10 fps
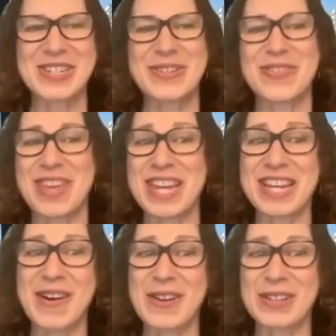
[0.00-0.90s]
to
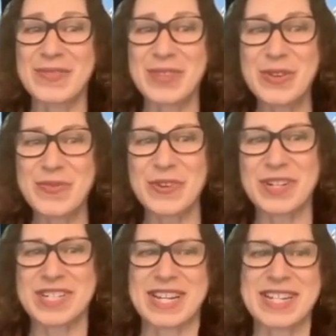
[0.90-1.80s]
thank all of you
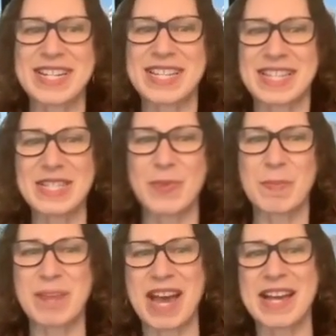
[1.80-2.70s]
for attending this
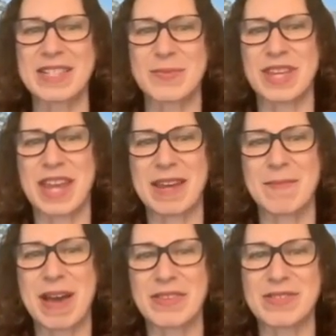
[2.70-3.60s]
webcast with
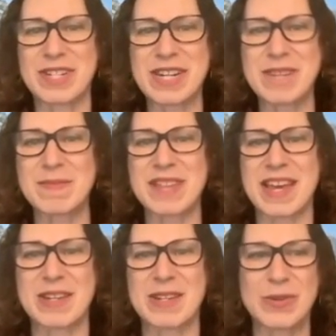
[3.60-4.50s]
K. Matthew Dames
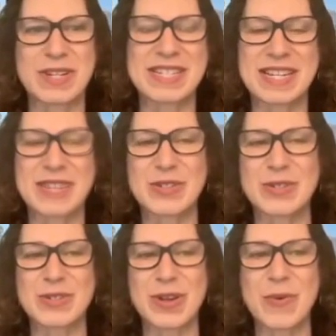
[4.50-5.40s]
and Tony
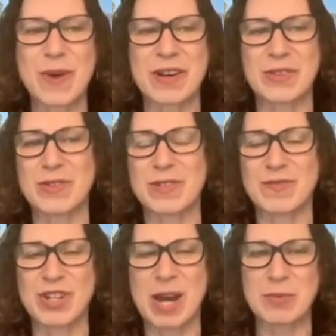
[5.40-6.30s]
Zanders, co-authors
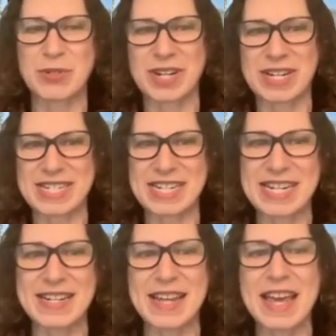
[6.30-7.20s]
of Chapter
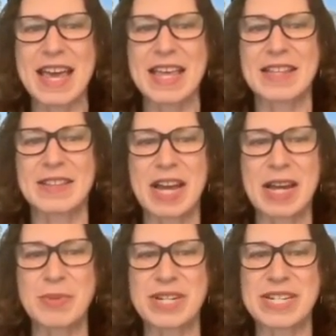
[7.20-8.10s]
19, The
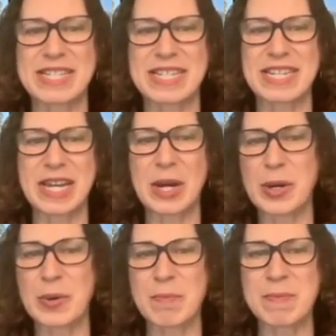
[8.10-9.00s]
Library
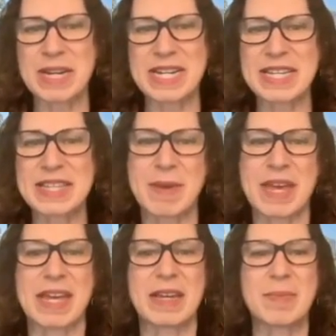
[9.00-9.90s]
CEO, Money in the
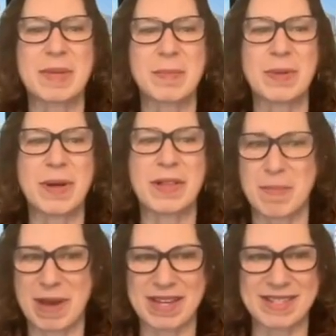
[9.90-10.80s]
Bank, People on
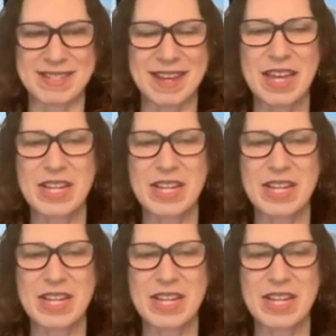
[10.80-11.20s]
the Bus.